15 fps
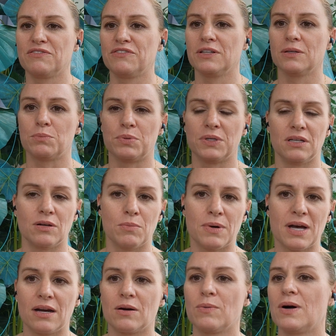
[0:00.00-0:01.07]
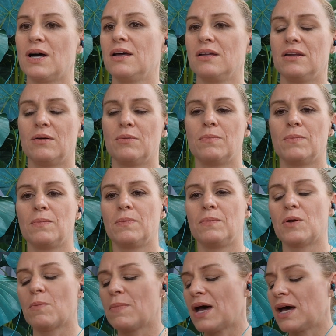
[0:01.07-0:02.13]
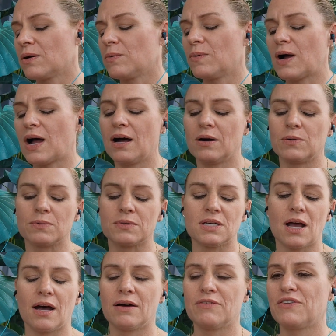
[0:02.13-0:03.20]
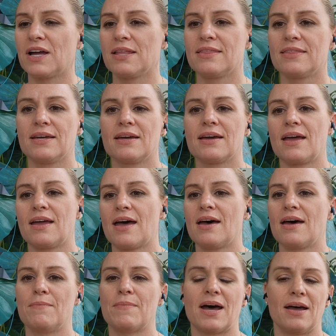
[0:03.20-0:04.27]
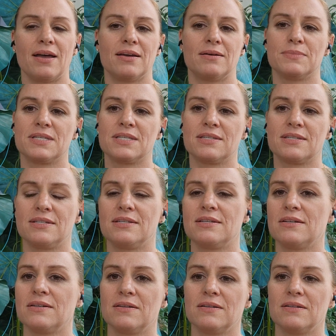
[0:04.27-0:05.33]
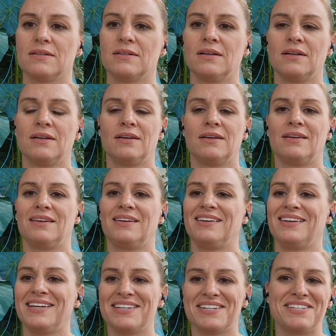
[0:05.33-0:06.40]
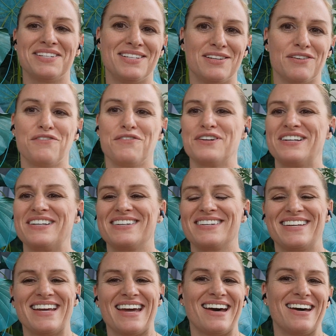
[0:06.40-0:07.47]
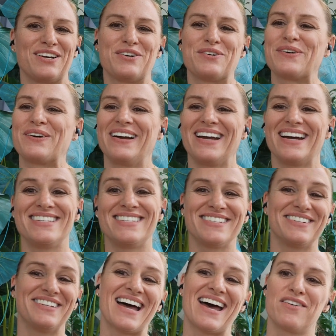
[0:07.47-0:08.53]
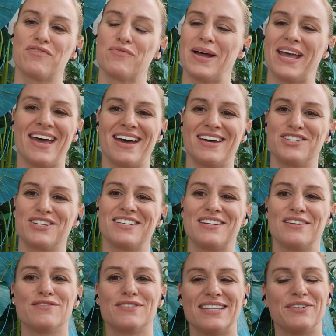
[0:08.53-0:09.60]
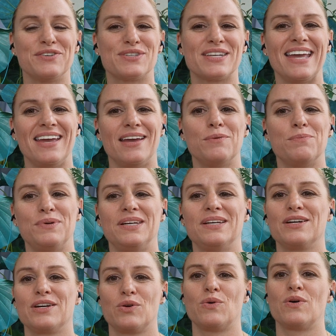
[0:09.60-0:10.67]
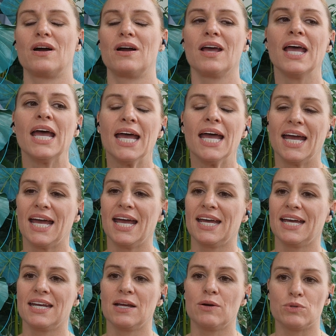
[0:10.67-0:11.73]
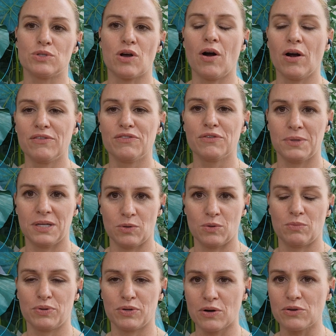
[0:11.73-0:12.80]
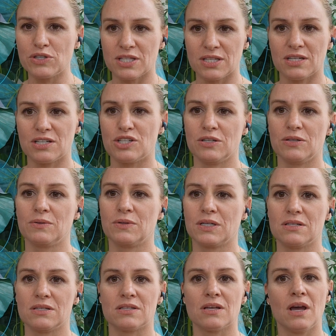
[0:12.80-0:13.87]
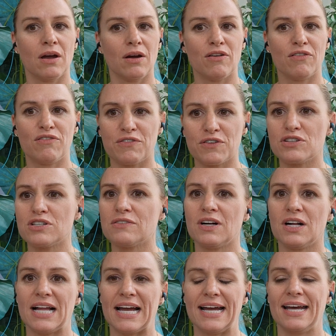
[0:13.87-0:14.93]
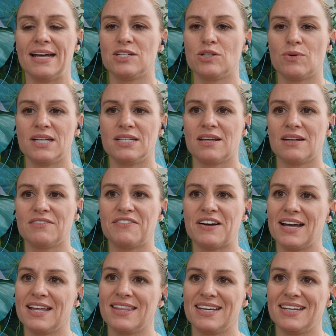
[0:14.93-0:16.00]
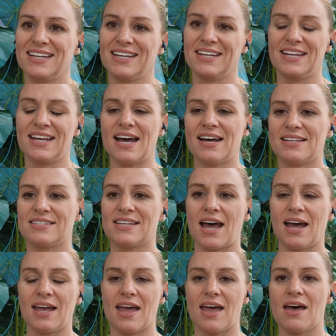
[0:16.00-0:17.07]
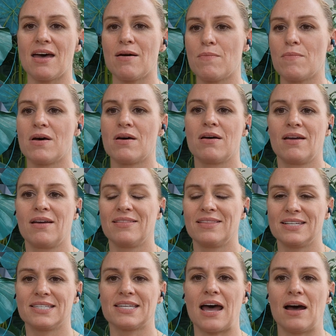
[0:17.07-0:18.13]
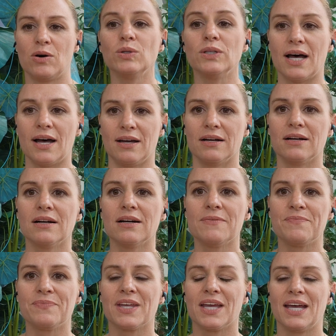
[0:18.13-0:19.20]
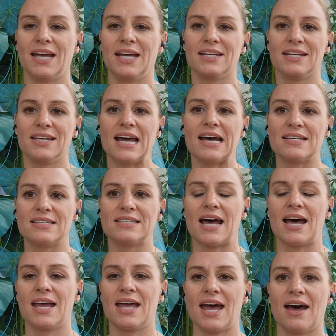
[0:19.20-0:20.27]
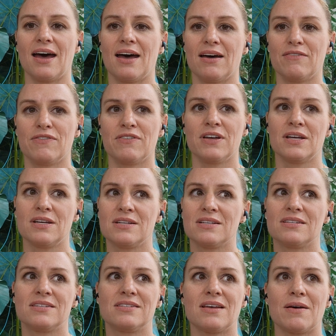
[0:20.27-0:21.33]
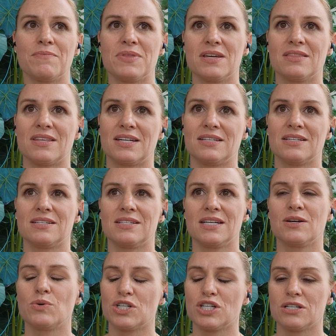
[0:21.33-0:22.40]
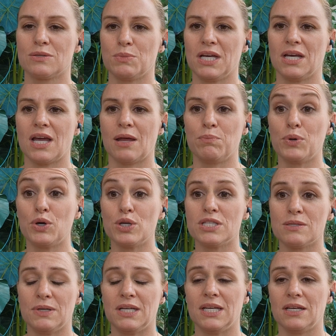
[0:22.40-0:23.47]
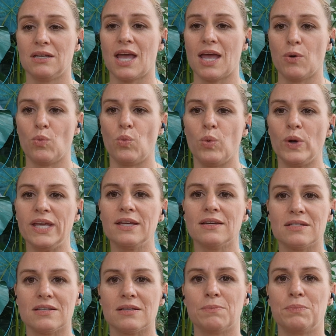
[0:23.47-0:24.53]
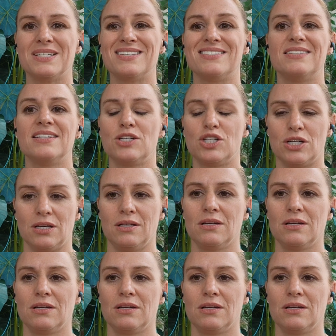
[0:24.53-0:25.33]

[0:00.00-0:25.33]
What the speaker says: field, but no matter what, no matter how tough I think I am still in a different category. I still have my adjectives. Those can't be ignored. And it was hard for me to approach the issue because, first of all, I had to identify that, yes, I am this outlier. And yes, I have something that distinguishes me and puts me in a weakened position